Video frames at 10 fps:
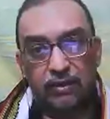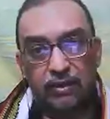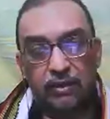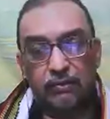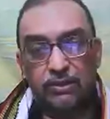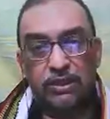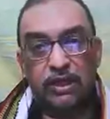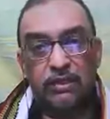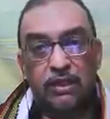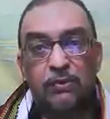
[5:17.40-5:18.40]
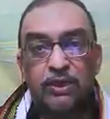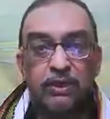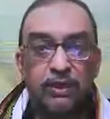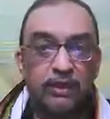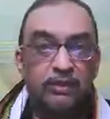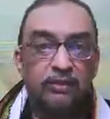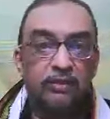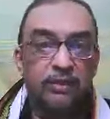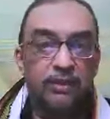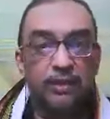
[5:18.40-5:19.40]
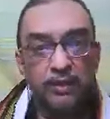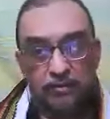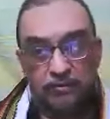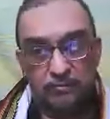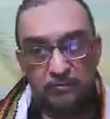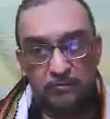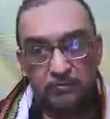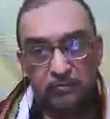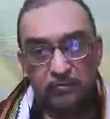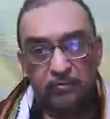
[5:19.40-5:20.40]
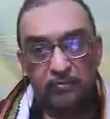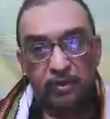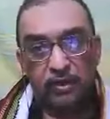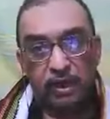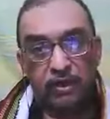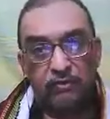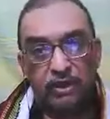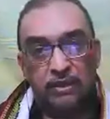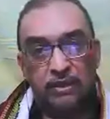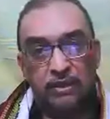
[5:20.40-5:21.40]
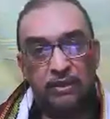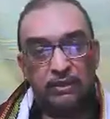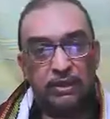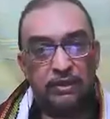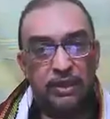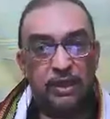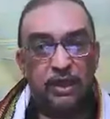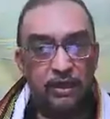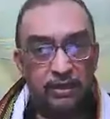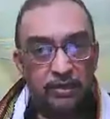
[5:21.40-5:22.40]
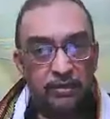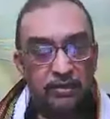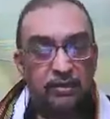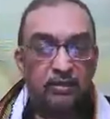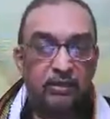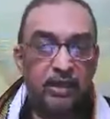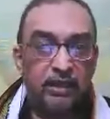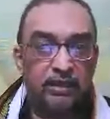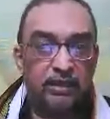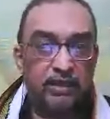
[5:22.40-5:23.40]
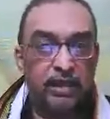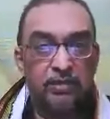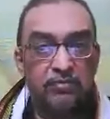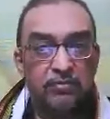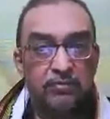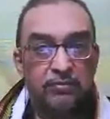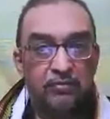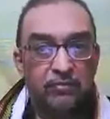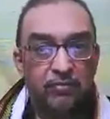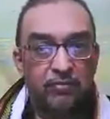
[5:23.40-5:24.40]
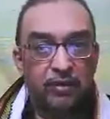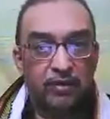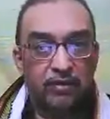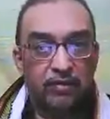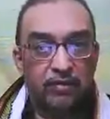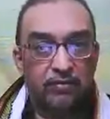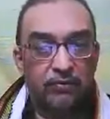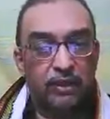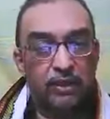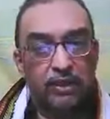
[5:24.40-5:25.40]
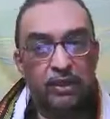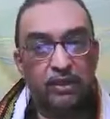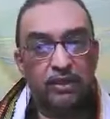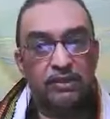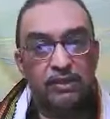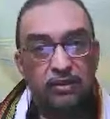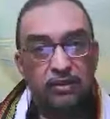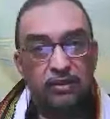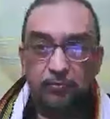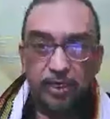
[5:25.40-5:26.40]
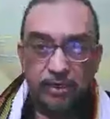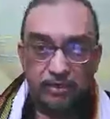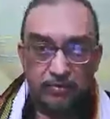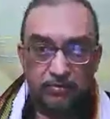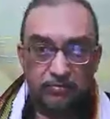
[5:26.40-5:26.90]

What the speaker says: they would start counting their year, and when it crosses again, that is the time when the year is complete,